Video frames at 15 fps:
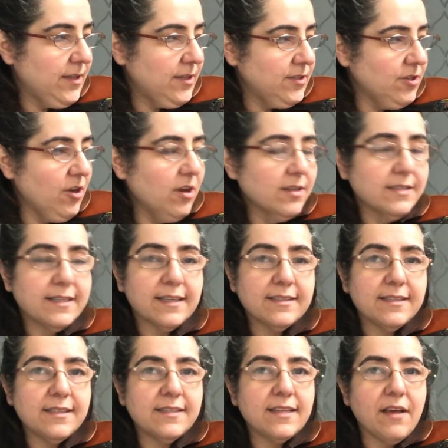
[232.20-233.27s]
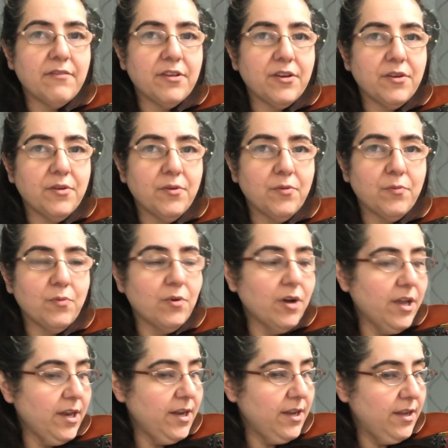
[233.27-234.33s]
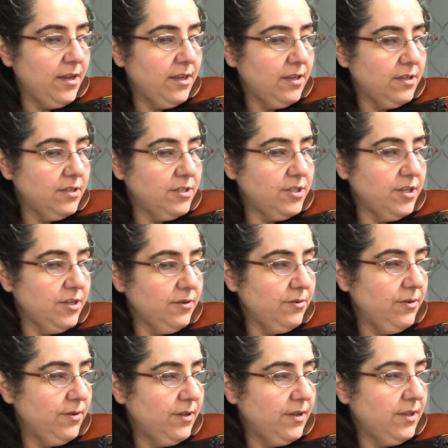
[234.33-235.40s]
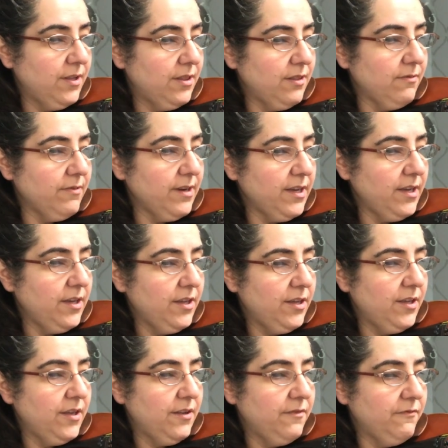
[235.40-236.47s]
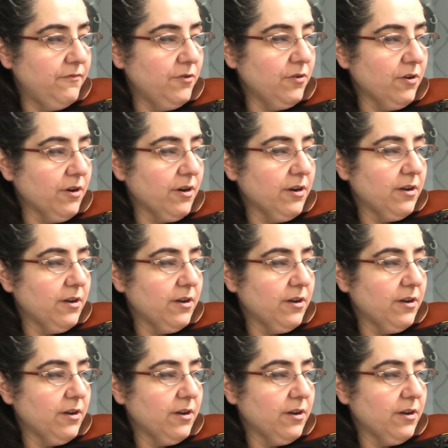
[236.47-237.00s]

Song 67. 1, 2, 3, 4.